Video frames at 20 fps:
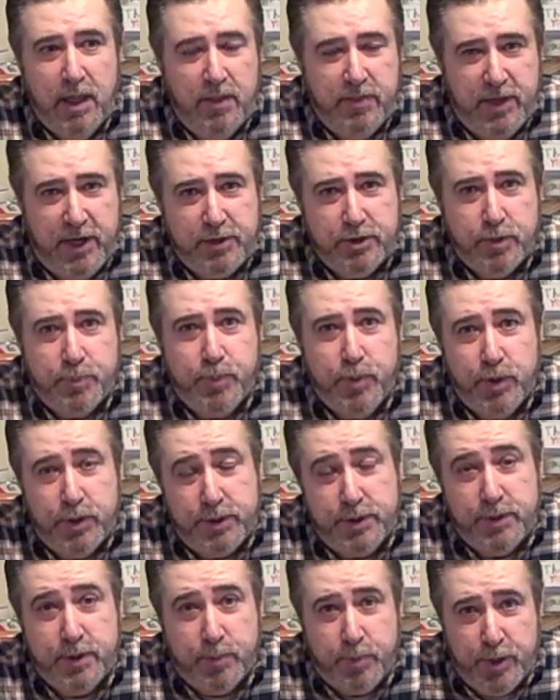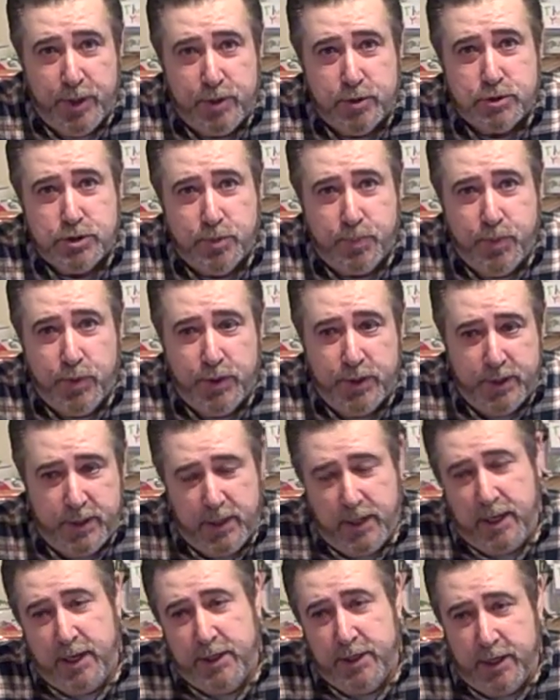Then the breeders are put
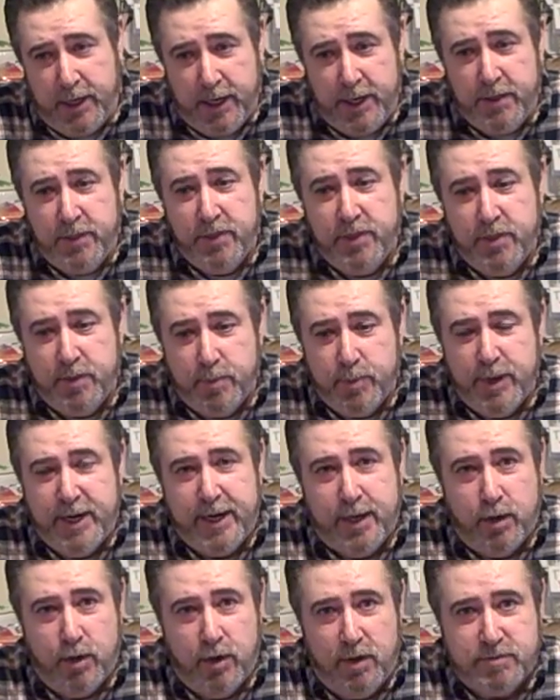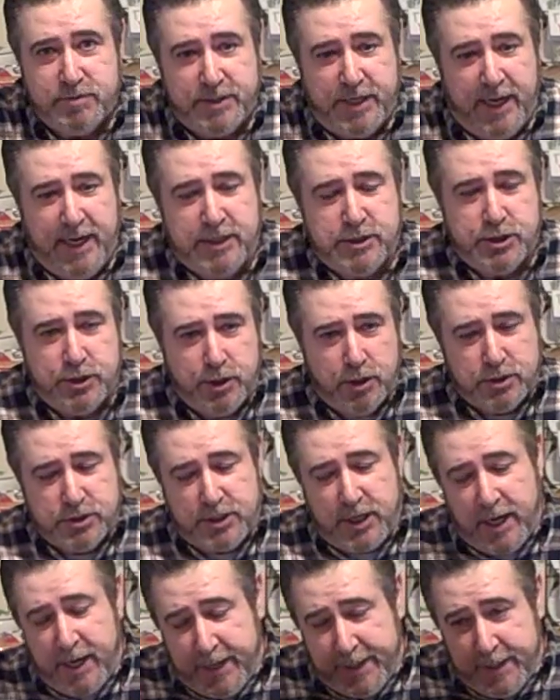in the breeding lofts. The hens on their
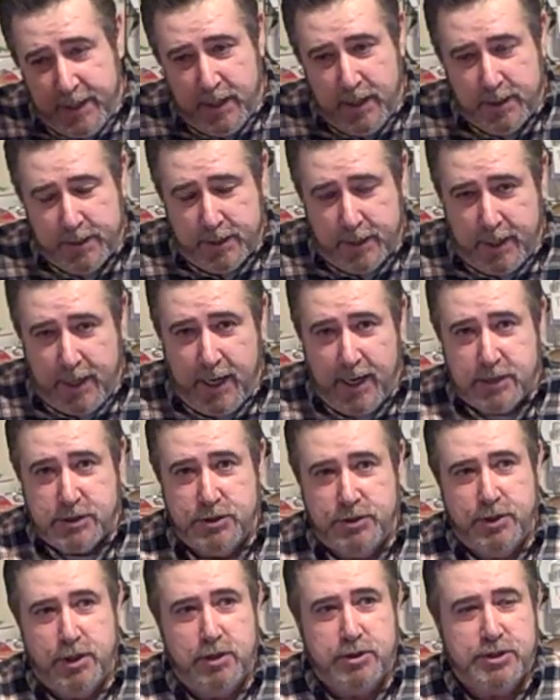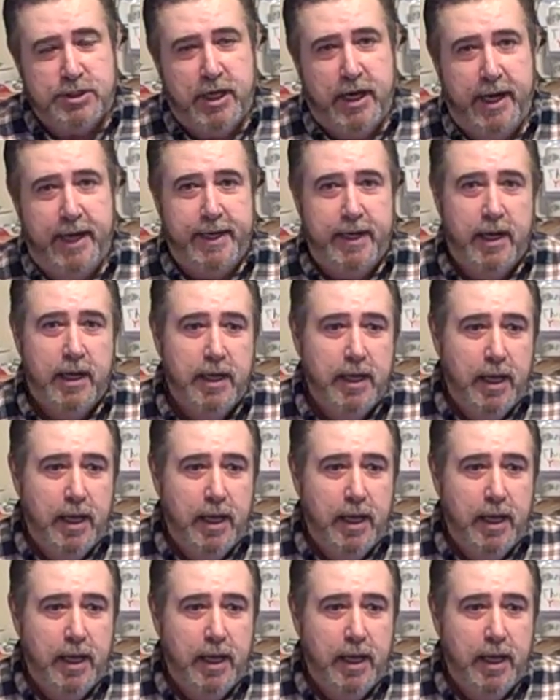side, the cocks on their side.